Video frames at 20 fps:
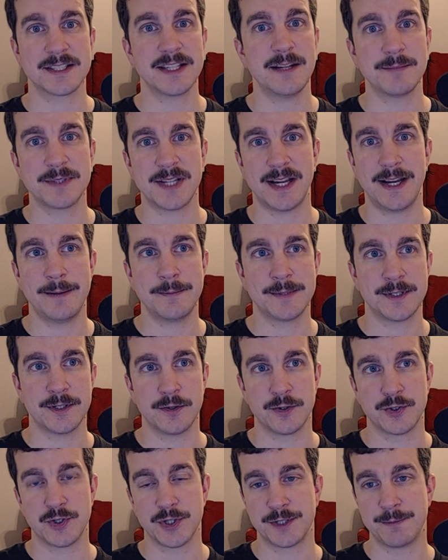Sometimes
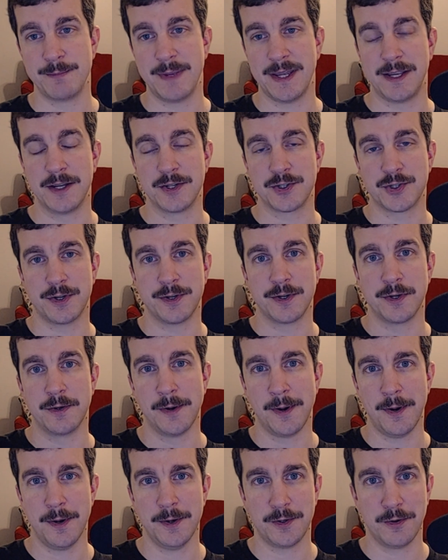you're just making sure you
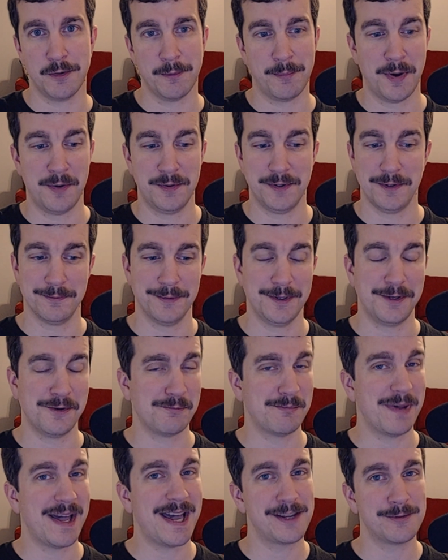hurt your opponent real
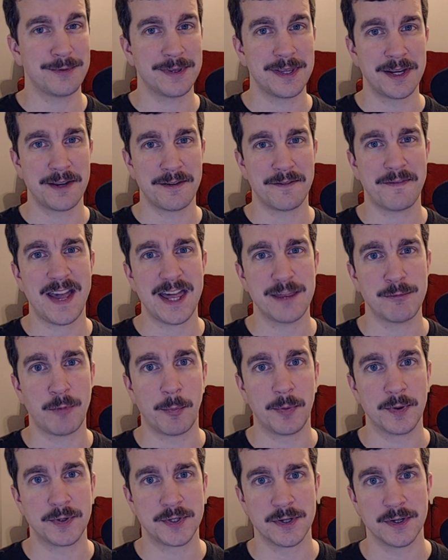bad with an
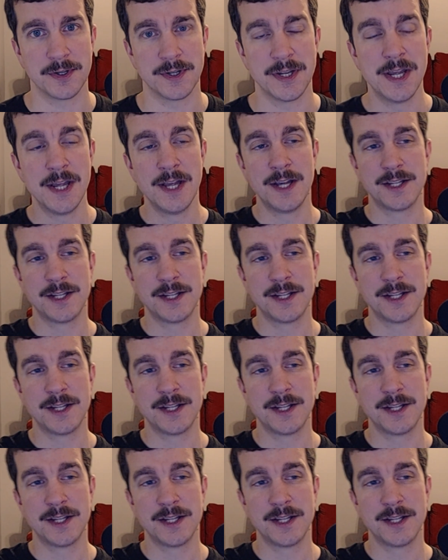Unfathomable turn